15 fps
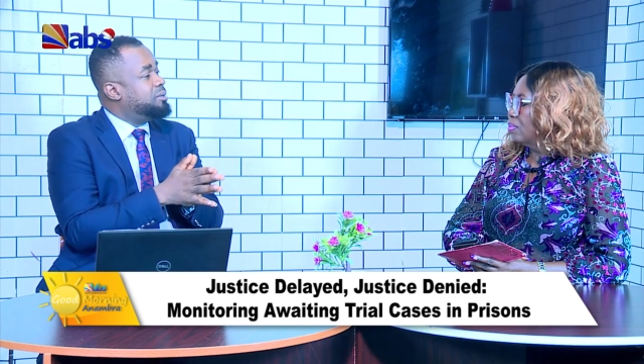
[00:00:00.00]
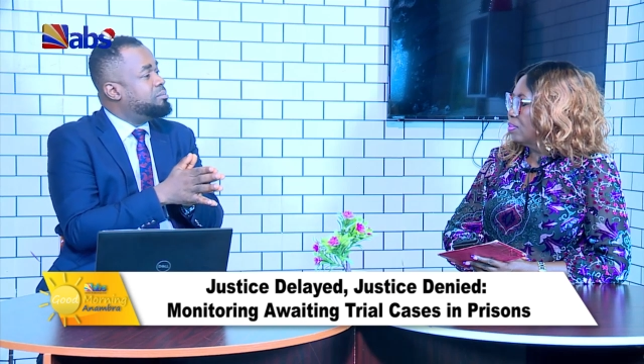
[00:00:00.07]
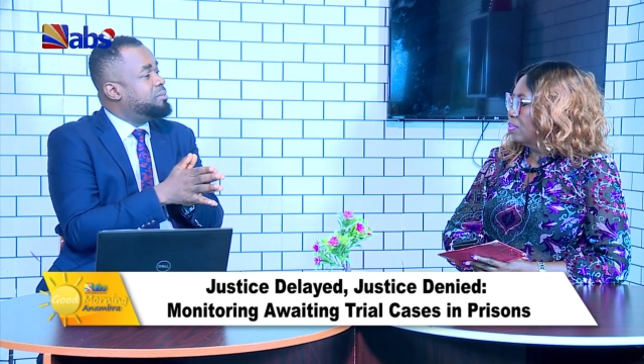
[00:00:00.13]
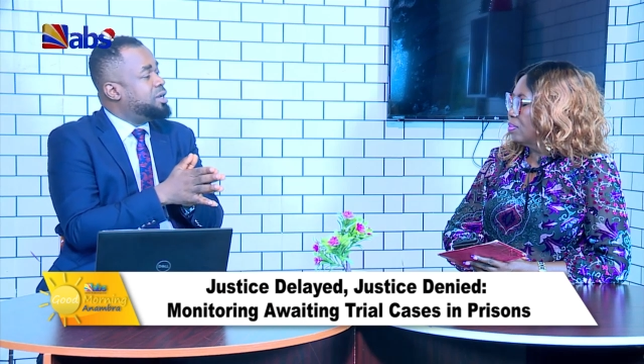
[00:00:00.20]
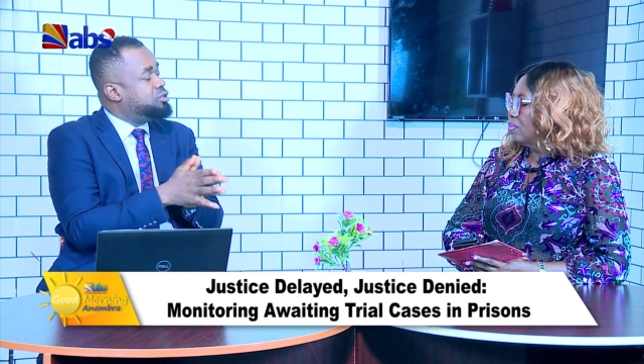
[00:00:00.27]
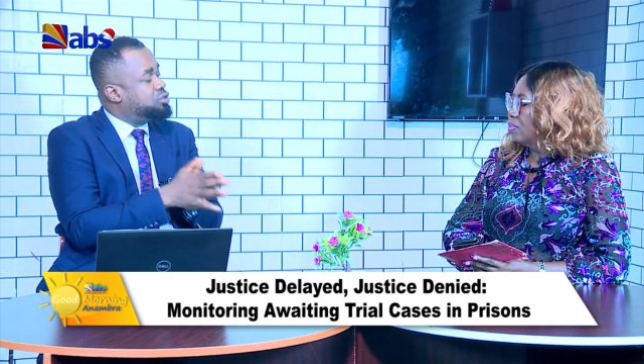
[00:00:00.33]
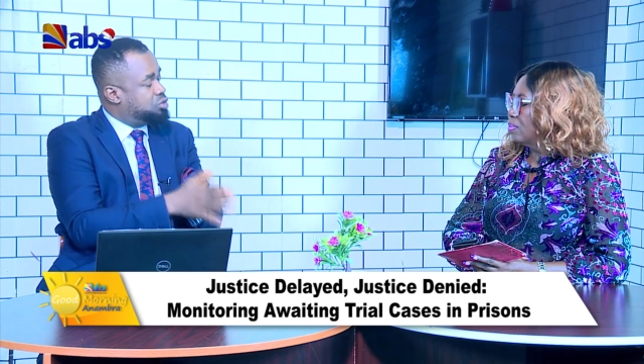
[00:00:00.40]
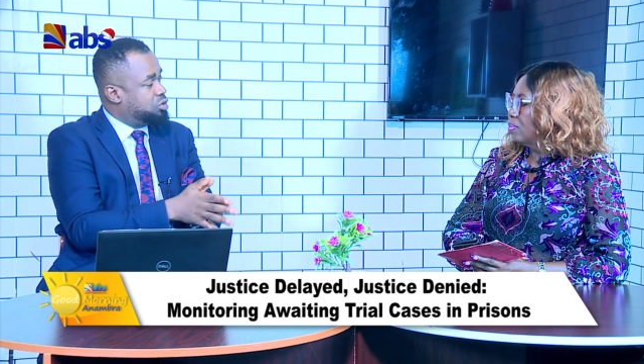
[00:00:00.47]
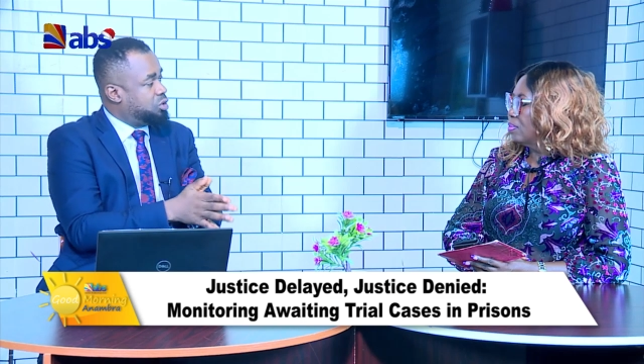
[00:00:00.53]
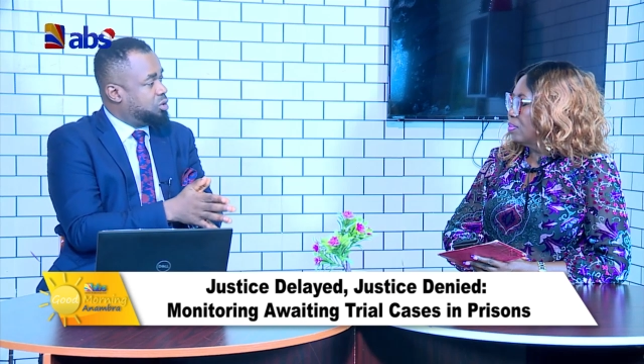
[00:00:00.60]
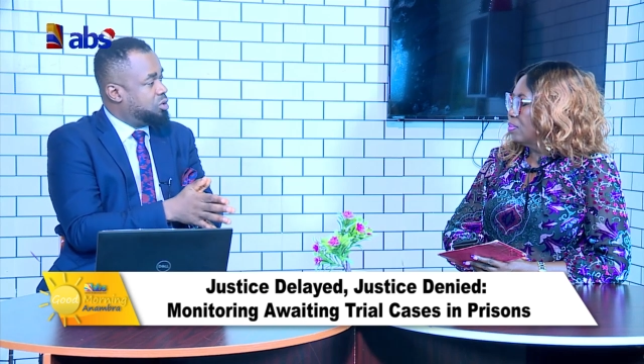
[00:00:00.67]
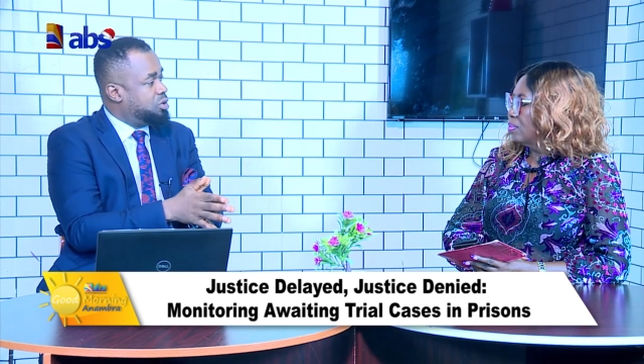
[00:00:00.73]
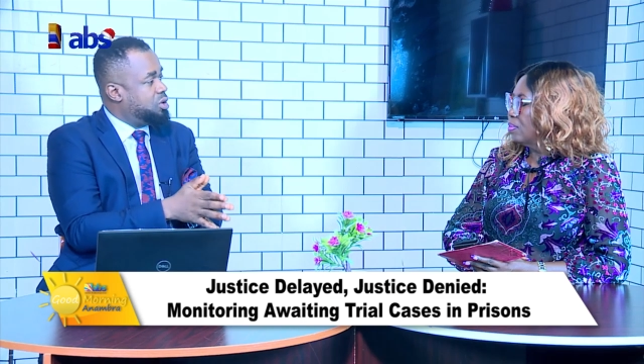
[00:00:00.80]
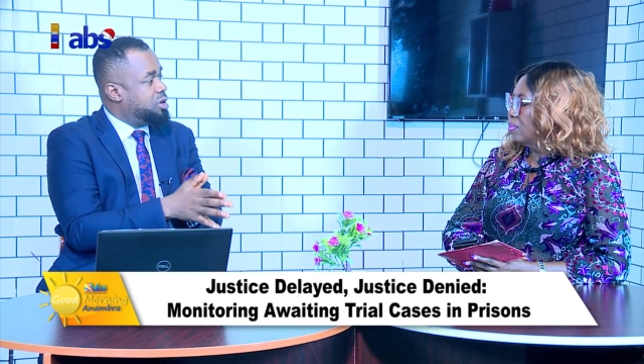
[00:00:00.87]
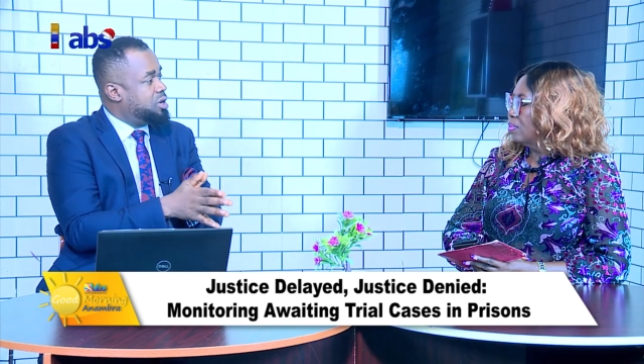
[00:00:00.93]

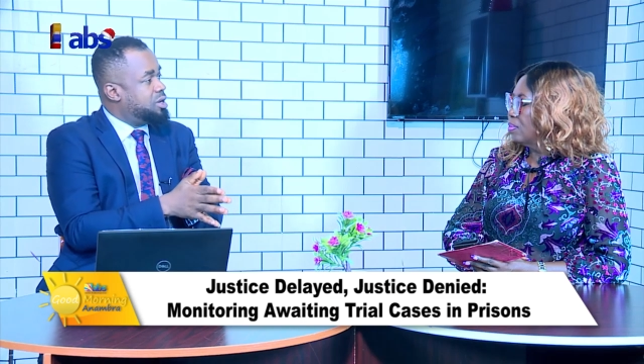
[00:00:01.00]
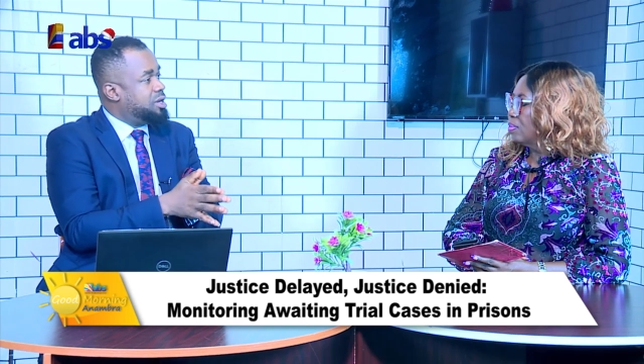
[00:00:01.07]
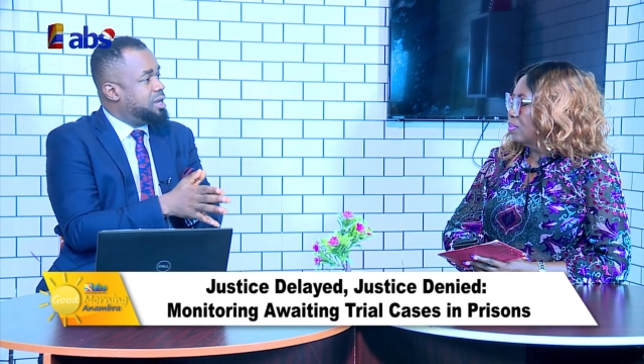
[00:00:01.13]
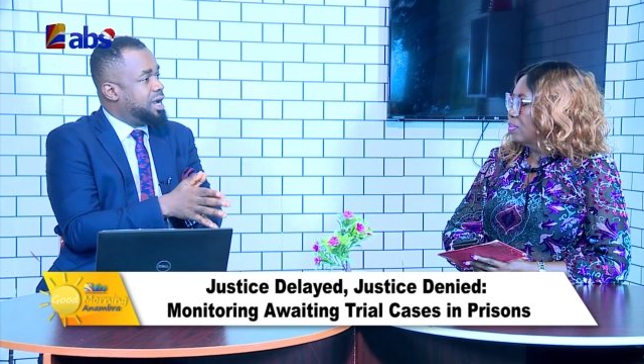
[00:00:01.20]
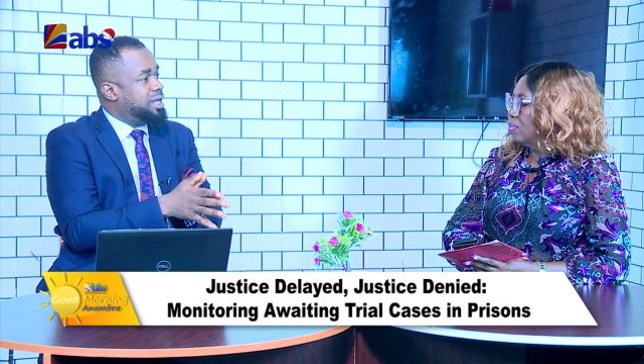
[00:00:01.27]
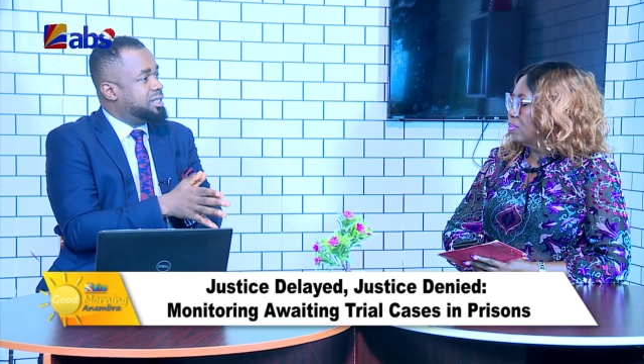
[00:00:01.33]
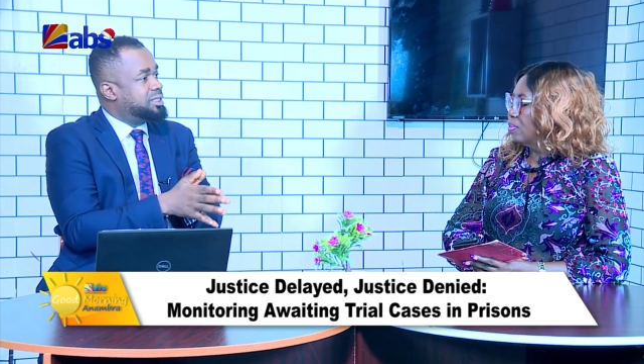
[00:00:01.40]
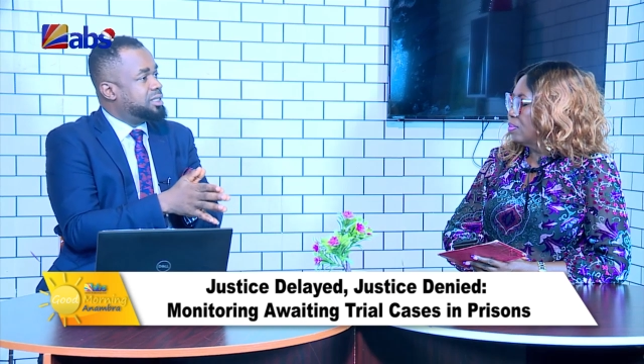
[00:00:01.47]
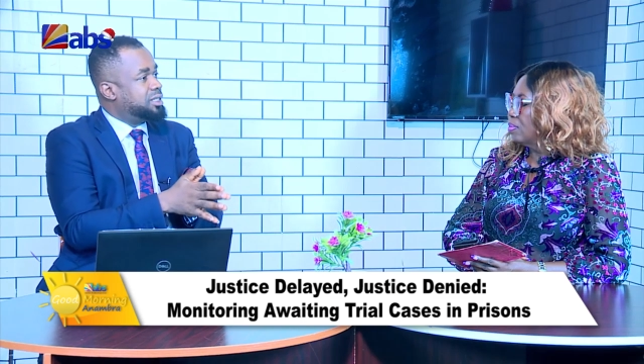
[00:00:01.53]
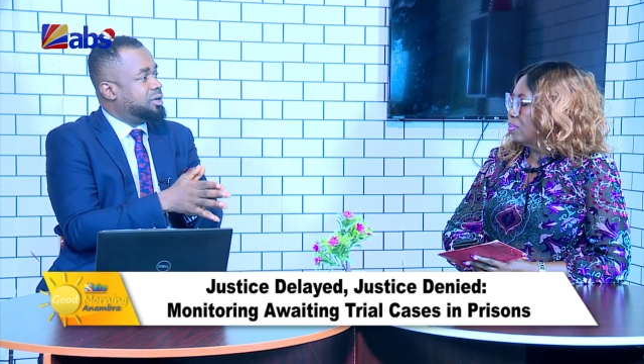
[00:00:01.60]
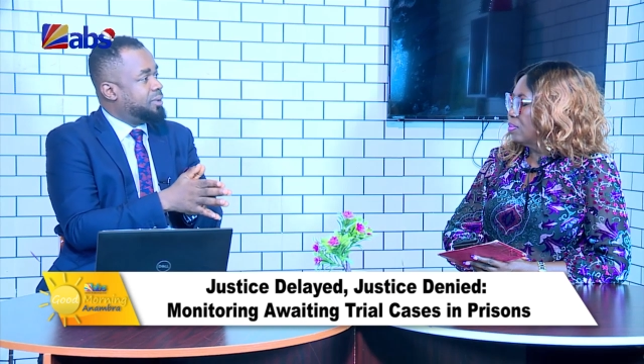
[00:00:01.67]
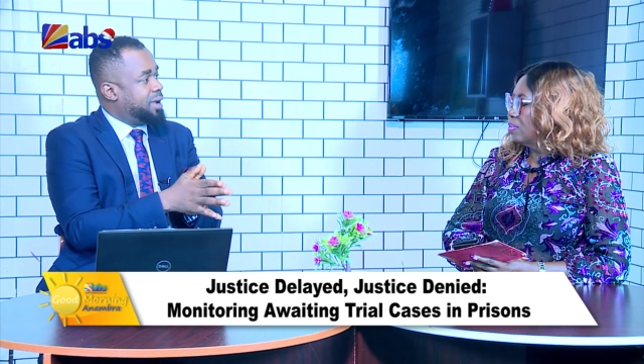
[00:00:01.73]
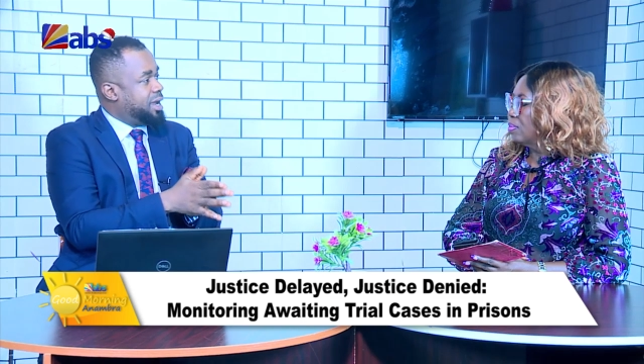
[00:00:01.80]
ensure that the right